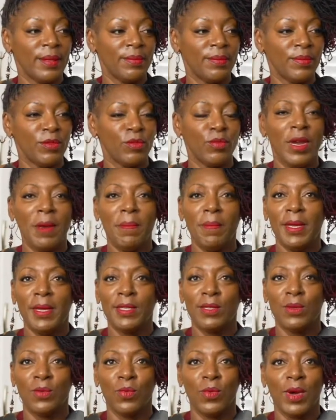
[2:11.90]
red beans
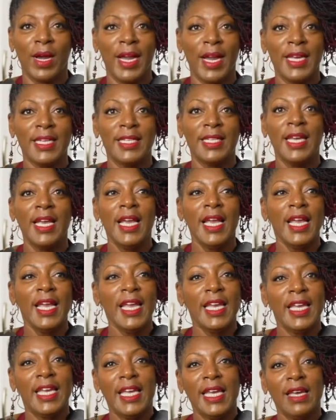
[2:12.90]
and rice.
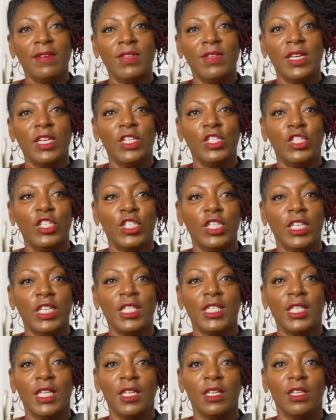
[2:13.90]
It gives it just
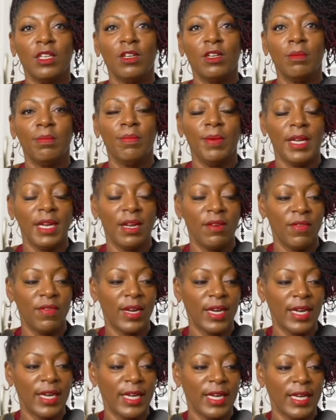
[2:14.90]
a little bit of
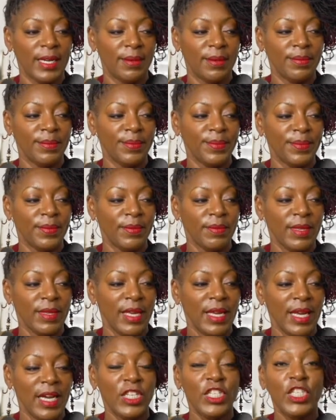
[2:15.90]

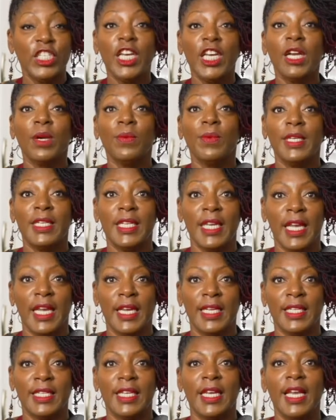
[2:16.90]
a chicory
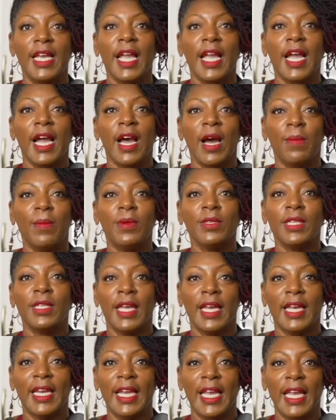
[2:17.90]
taste, almost like
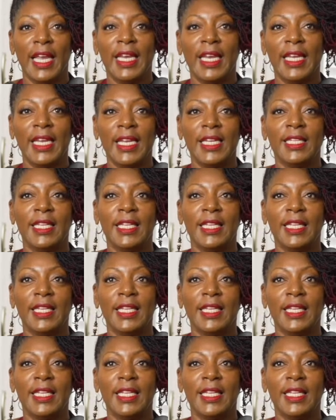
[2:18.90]
an anise.